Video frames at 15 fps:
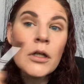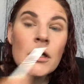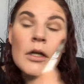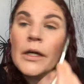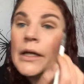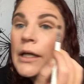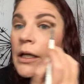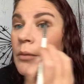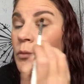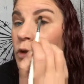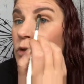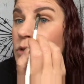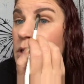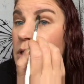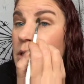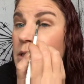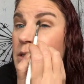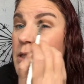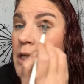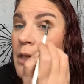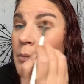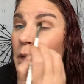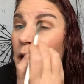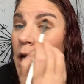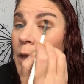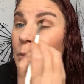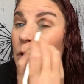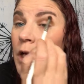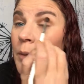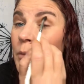I am using the same eye
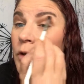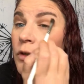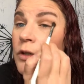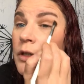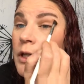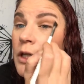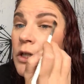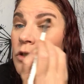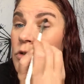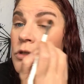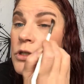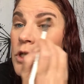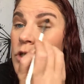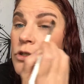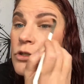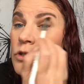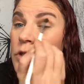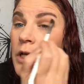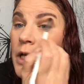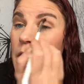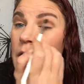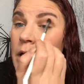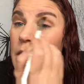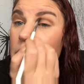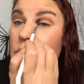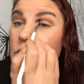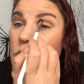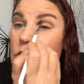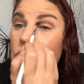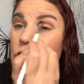primer that I used yesterday. It's
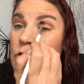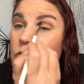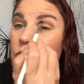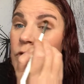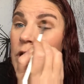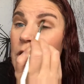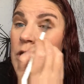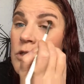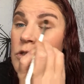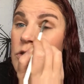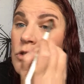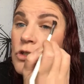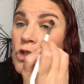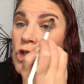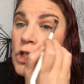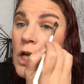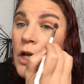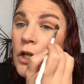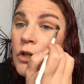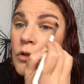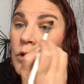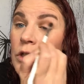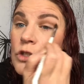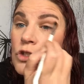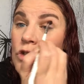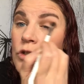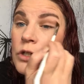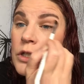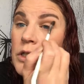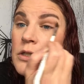the Too Faced Shadow
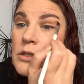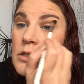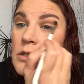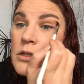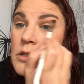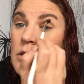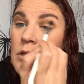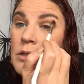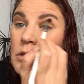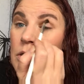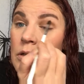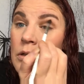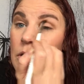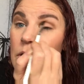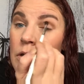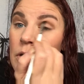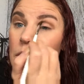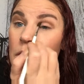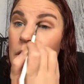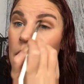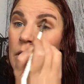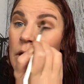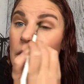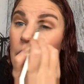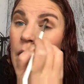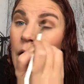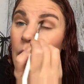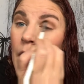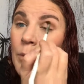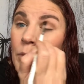Insurance
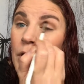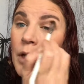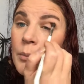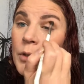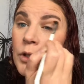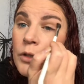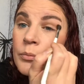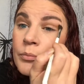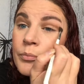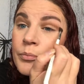eye primer.